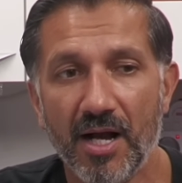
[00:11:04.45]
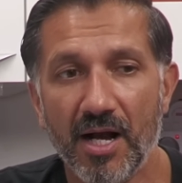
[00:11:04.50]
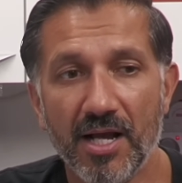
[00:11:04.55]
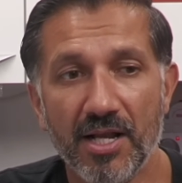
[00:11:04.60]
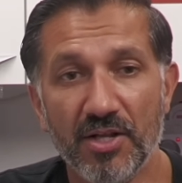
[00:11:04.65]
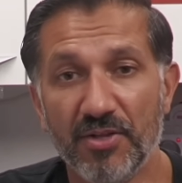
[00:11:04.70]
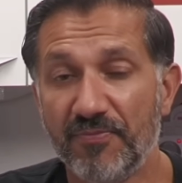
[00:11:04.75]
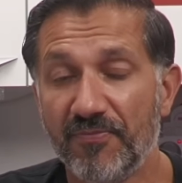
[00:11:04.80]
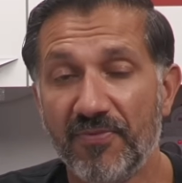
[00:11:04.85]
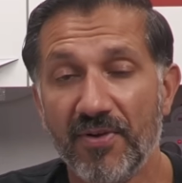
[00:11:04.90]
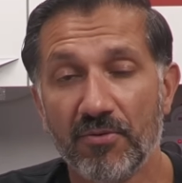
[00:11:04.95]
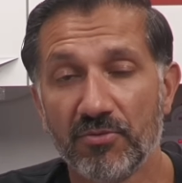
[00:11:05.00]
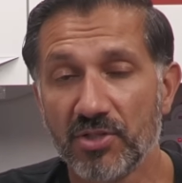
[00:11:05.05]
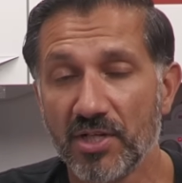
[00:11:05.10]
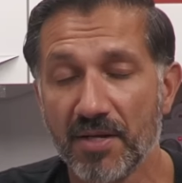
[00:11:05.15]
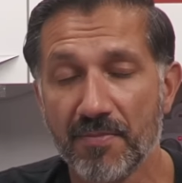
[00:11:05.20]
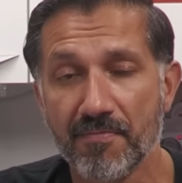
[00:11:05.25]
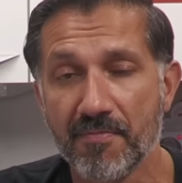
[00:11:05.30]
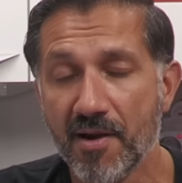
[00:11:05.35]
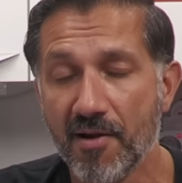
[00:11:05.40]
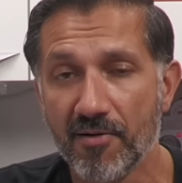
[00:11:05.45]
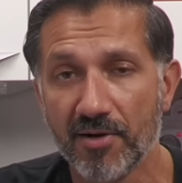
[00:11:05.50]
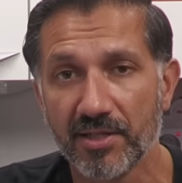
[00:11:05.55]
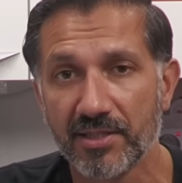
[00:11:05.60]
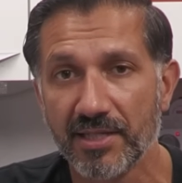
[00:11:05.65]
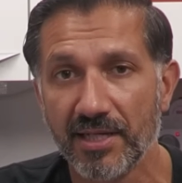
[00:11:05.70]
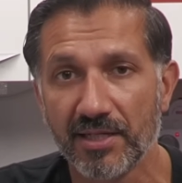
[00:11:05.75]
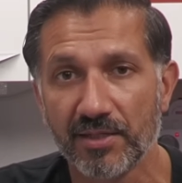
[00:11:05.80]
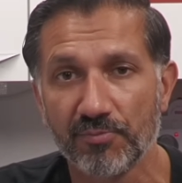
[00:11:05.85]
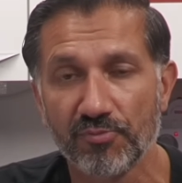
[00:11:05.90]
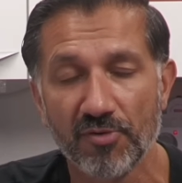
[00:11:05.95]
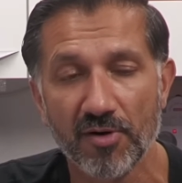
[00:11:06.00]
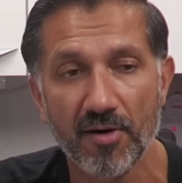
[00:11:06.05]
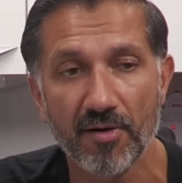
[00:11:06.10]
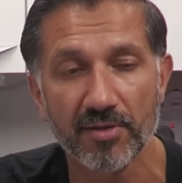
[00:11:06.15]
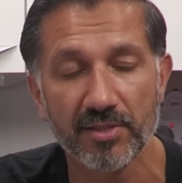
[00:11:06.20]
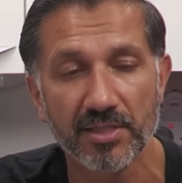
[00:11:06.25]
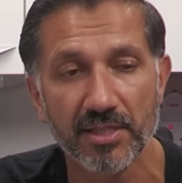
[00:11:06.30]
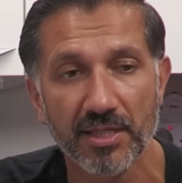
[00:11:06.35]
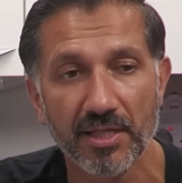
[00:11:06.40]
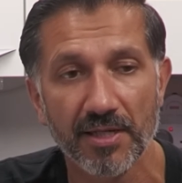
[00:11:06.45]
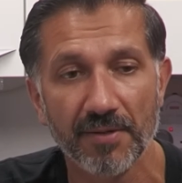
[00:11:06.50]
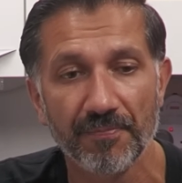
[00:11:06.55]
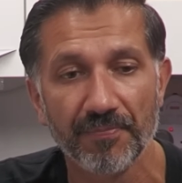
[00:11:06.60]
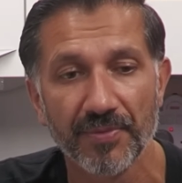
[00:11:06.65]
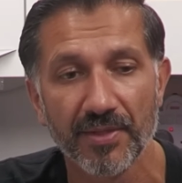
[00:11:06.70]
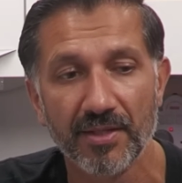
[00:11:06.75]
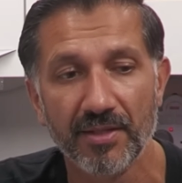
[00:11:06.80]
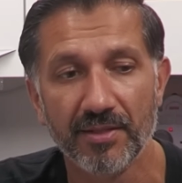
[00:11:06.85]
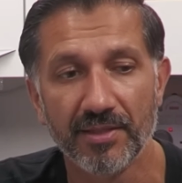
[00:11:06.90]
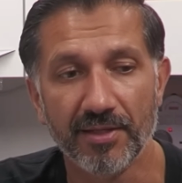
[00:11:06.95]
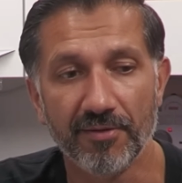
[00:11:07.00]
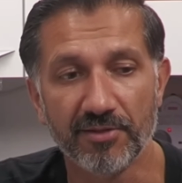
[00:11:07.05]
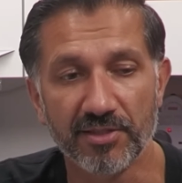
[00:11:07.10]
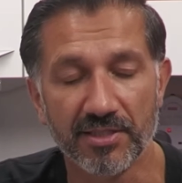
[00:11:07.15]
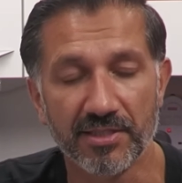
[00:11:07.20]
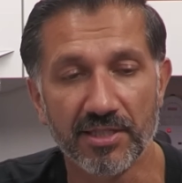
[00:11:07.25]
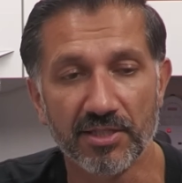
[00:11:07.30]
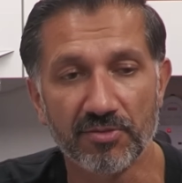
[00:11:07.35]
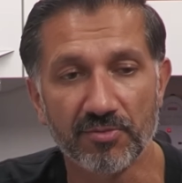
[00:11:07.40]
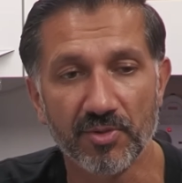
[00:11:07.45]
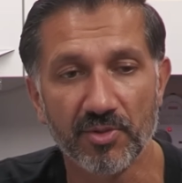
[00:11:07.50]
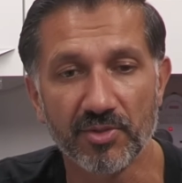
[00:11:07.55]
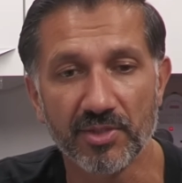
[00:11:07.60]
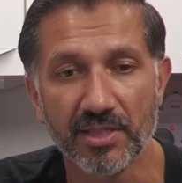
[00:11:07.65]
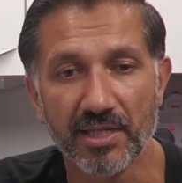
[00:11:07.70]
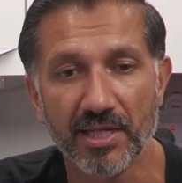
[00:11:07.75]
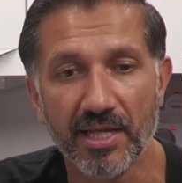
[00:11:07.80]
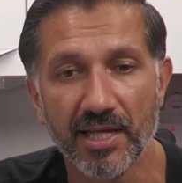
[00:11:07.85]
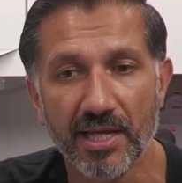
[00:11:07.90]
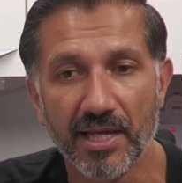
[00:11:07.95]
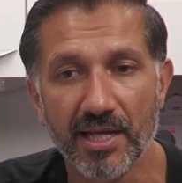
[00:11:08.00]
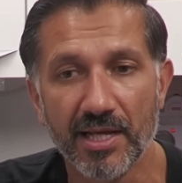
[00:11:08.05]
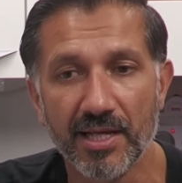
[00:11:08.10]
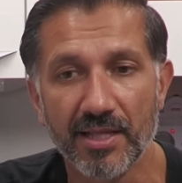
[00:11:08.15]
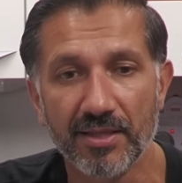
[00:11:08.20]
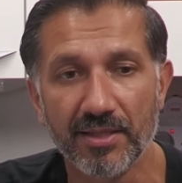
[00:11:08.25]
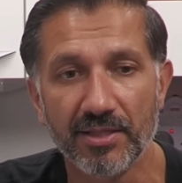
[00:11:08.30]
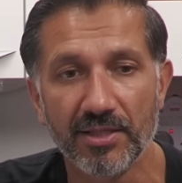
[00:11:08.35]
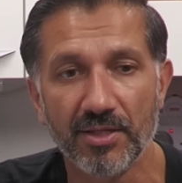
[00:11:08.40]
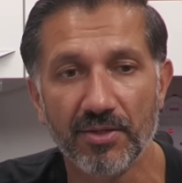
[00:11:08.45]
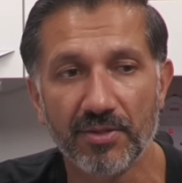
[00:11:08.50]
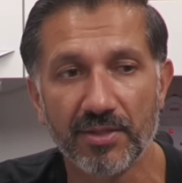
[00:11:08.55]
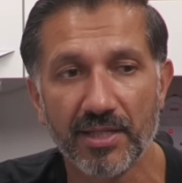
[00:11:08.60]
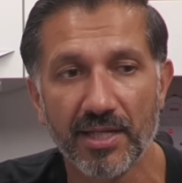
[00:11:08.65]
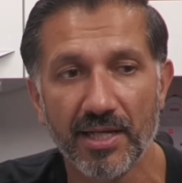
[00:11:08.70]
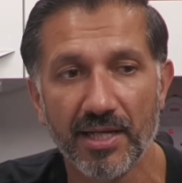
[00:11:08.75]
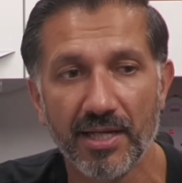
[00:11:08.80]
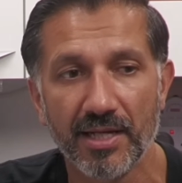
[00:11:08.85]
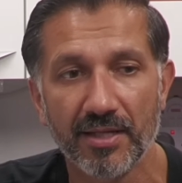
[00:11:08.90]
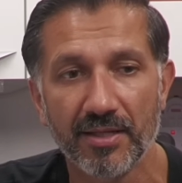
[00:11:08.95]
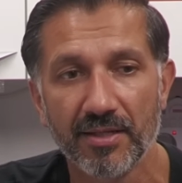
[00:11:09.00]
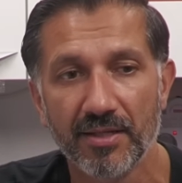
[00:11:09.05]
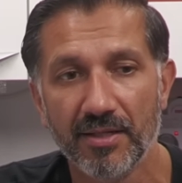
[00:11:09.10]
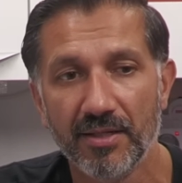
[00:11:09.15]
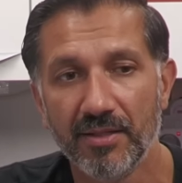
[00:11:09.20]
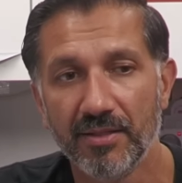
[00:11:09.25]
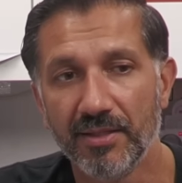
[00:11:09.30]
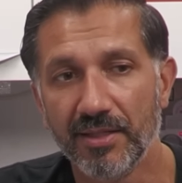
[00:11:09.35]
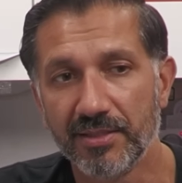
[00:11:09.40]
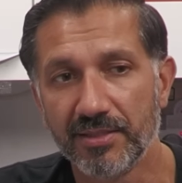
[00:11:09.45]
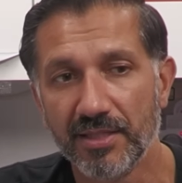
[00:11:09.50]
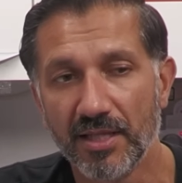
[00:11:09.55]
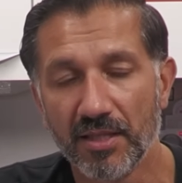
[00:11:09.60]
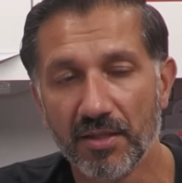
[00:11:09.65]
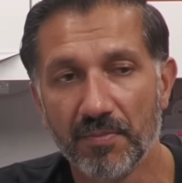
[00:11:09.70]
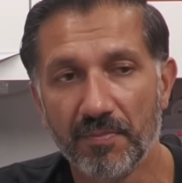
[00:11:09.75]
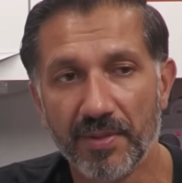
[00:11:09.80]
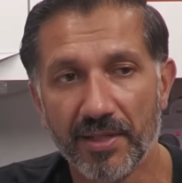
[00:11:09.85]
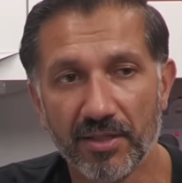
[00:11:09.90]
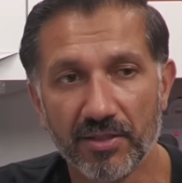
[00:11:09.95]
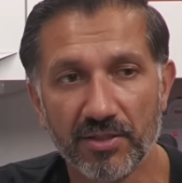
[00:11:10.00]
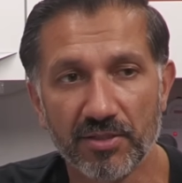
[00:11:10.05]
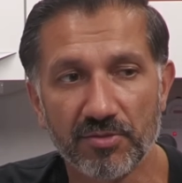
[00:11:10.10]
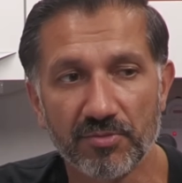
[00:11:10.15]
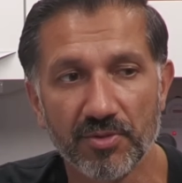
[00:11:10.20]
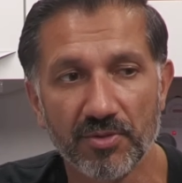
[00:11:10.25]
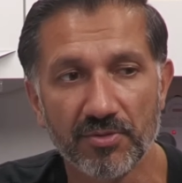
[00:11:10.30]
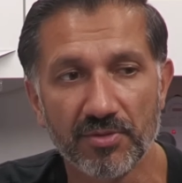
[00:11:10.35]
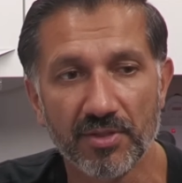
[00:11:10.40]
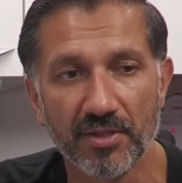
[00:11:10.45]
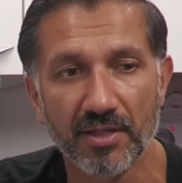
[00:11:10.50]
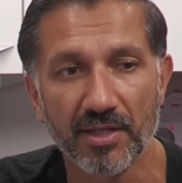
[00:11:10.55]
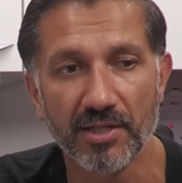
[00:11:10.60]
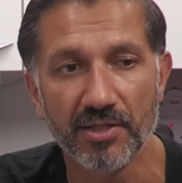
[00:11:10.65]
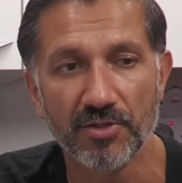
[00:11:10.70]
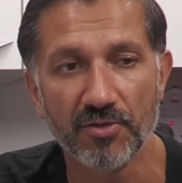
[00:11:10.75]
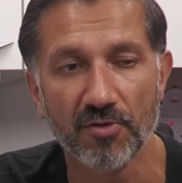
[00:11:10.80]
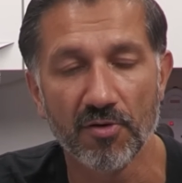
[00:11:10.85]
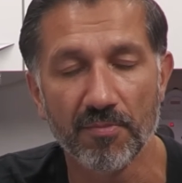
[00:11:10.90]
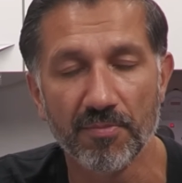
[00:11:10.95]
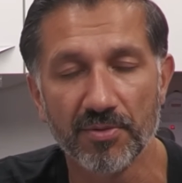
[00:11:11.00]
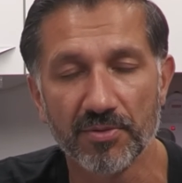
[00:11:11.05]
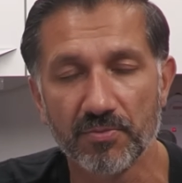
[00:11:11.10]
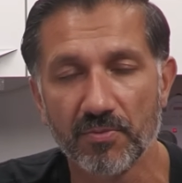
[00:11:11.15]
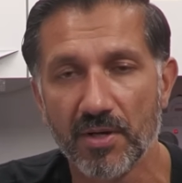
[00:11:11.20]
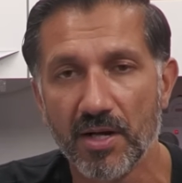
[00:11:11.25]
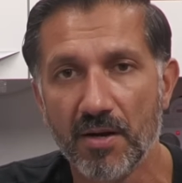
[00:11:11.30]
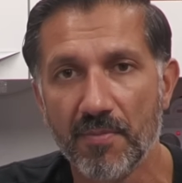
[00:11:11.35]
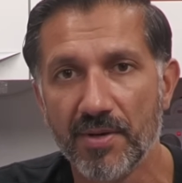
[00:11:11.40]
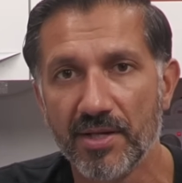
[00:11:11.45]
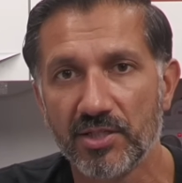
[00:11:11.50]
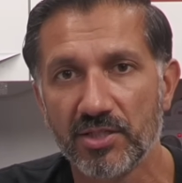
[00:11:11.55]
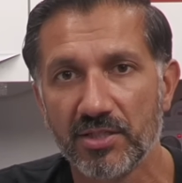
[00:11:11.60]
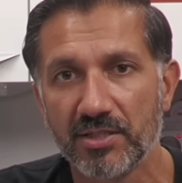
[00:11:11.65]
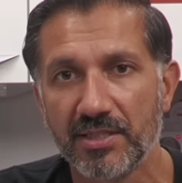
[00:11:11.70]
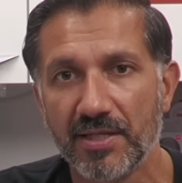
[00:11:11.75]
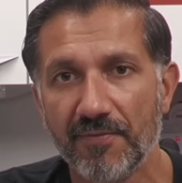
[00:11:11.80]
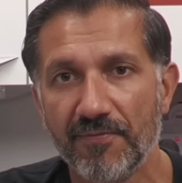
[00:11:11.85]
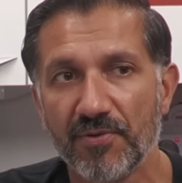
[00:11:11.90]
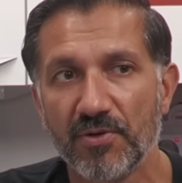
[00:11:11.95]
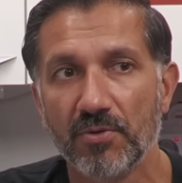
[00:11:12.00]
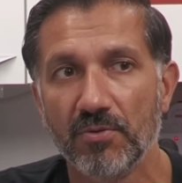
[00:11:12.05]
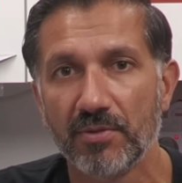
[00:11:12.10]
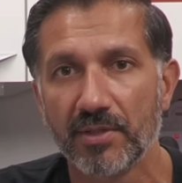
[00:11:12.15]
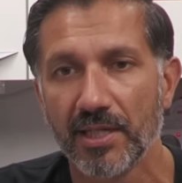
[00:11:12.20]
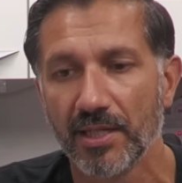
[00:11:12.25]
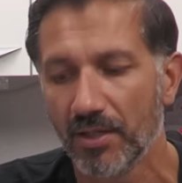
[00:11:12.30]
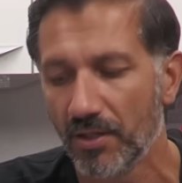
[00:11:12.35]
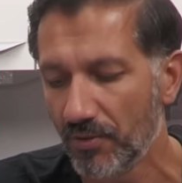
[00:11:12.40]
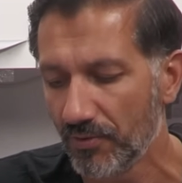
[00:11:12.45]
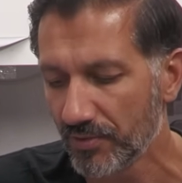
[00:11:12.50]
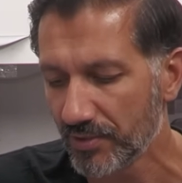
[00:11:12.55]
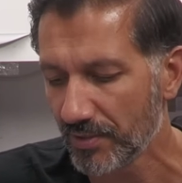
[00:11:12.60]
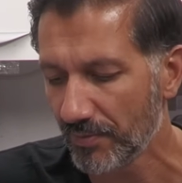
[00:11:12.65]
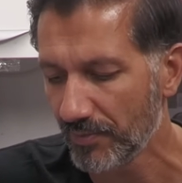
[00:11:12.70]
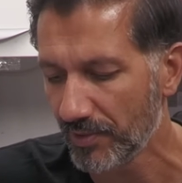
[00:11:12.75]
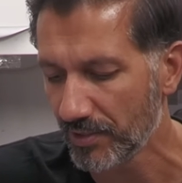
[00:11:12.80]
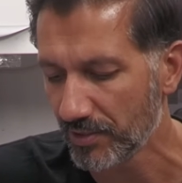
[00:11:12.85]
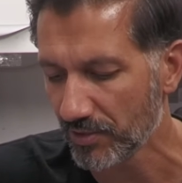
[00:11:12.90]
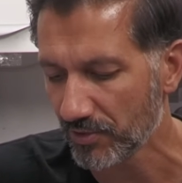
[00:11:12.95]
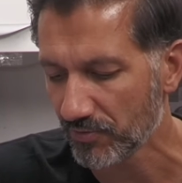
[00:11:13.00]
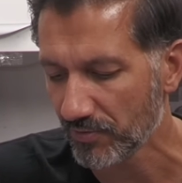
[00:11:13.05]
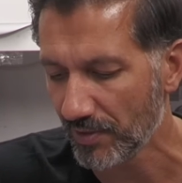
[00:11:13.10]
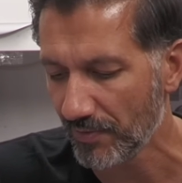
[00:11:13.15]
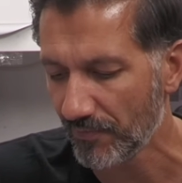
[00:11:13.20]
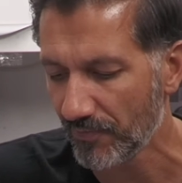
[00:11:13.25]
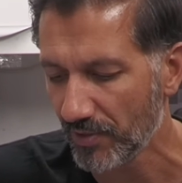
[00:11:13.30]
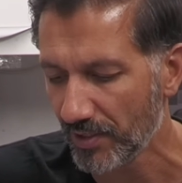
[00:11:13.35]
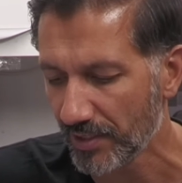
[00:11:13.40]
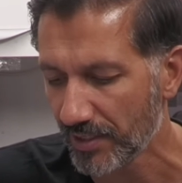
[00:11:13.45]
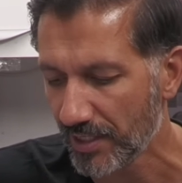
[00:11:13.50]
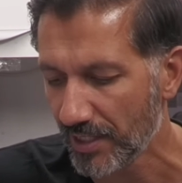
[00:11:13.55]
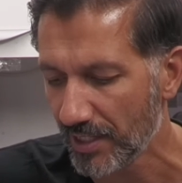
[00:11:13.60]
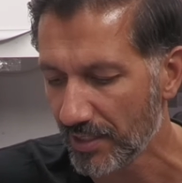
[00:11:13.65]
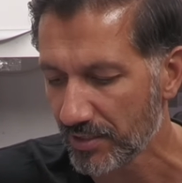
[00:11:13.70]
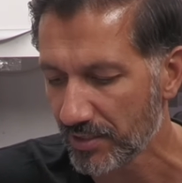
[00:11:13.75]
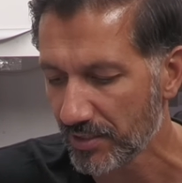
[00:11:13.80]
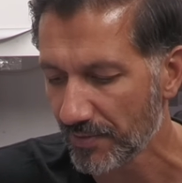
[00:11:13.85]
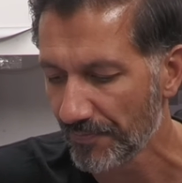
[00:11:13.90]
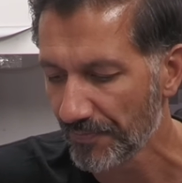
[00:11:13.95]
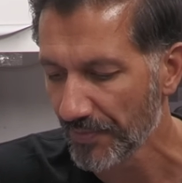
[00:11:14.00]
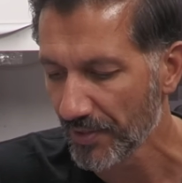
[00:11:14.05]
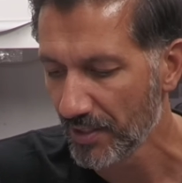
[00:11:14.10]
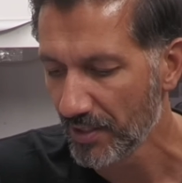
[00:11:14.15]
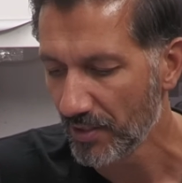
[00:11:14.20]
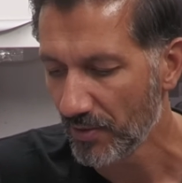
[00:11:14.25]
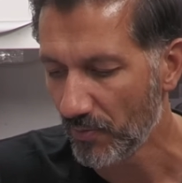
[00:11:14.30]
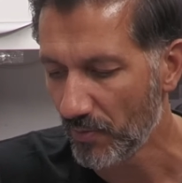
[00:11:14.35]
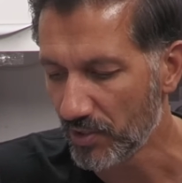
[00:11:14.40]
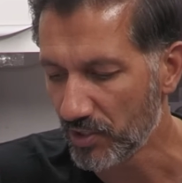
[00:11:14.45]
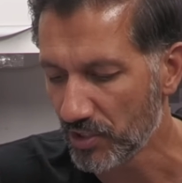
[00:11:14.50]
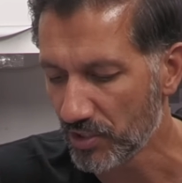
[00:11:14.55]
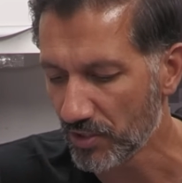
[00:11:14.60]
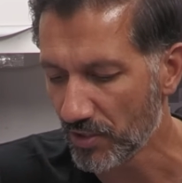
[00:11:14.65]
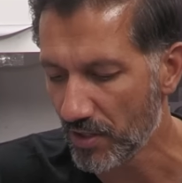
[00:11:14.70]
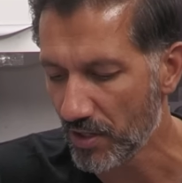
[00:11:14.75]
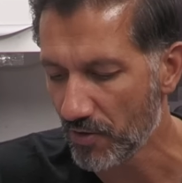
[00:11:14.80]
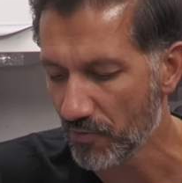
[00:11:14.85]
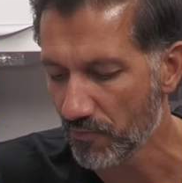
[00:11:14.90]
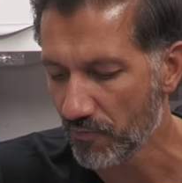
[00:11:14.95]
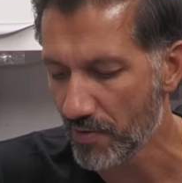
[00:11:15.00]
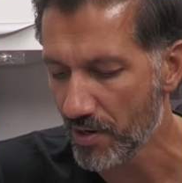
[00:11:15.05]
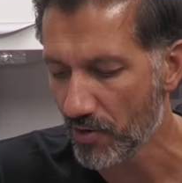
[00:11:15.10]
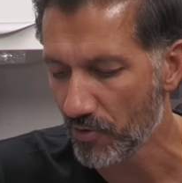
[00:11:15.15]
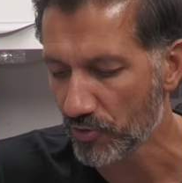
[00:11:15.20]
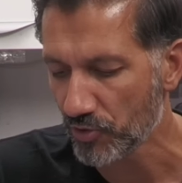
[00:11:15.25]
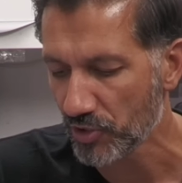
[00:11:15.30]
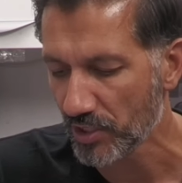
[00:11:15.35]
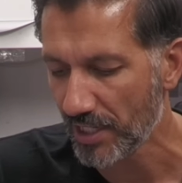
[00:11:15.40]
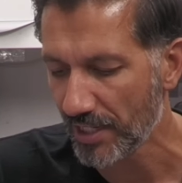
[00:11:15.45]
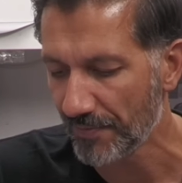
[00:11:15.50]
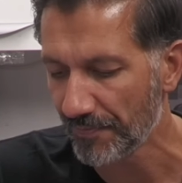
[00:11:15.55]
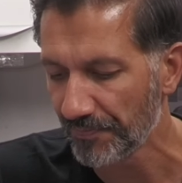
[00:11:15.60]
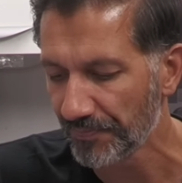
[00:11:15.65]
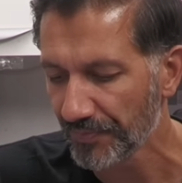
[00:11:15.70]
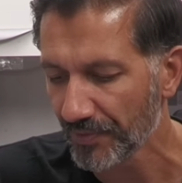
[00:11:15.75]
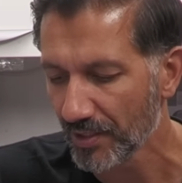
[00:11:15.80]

It just feels like America takes priority. There is a distributor here in the UK. There's another bigger distributor in Europe as well, but it's just difficult getting hold of some of these extreme flight kits, which is a real shame.